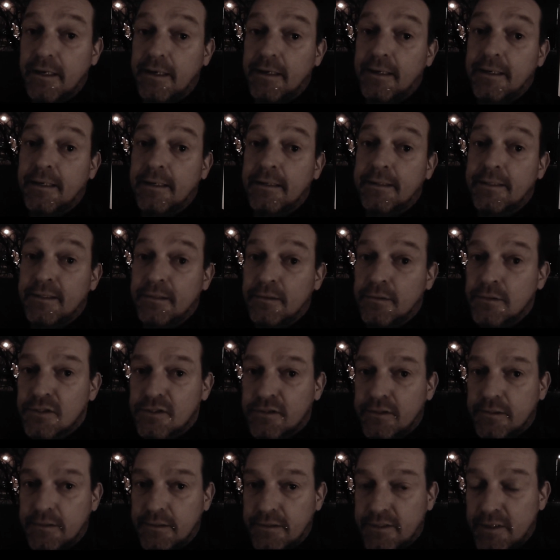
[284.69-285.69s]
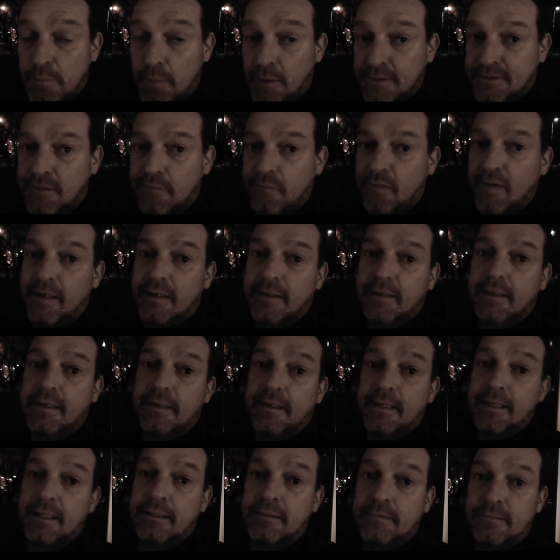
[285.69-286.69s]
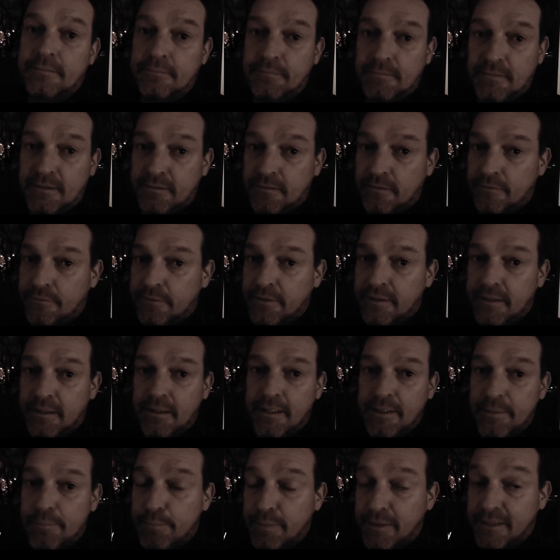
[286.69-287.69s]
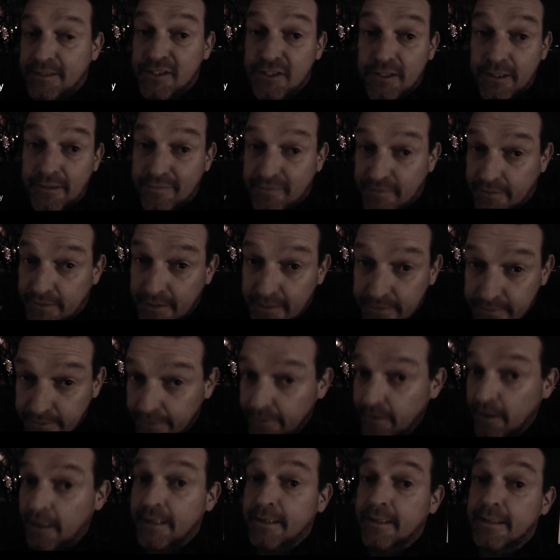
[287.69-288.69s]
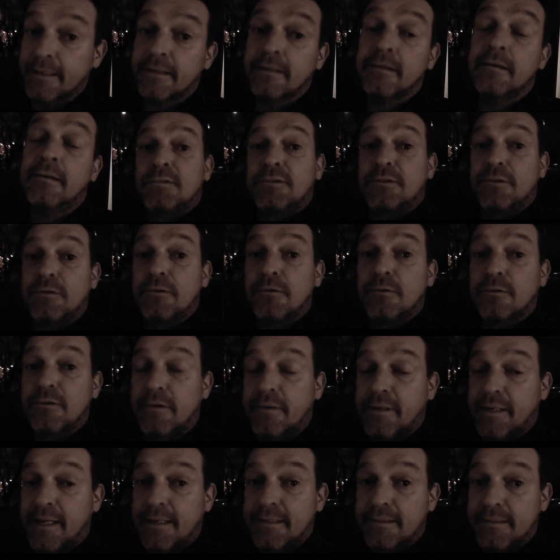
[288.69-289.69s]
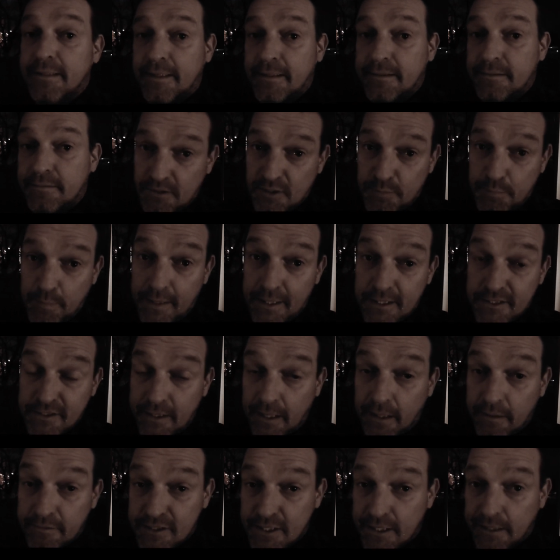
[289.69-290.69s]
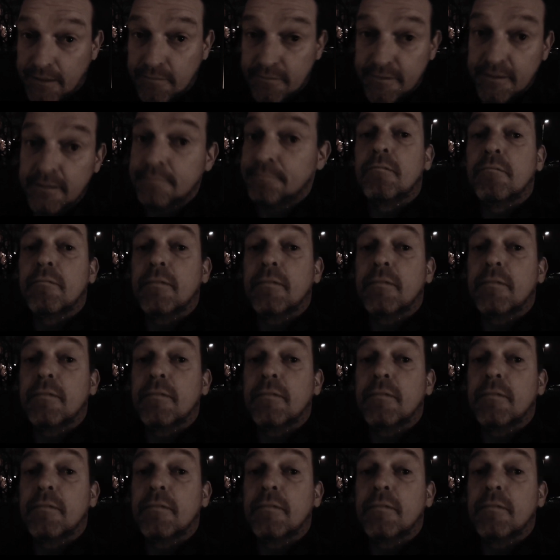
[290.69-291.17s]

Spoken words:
I used the bottleneck and a really pitch shifting delay to create that spaced out sound.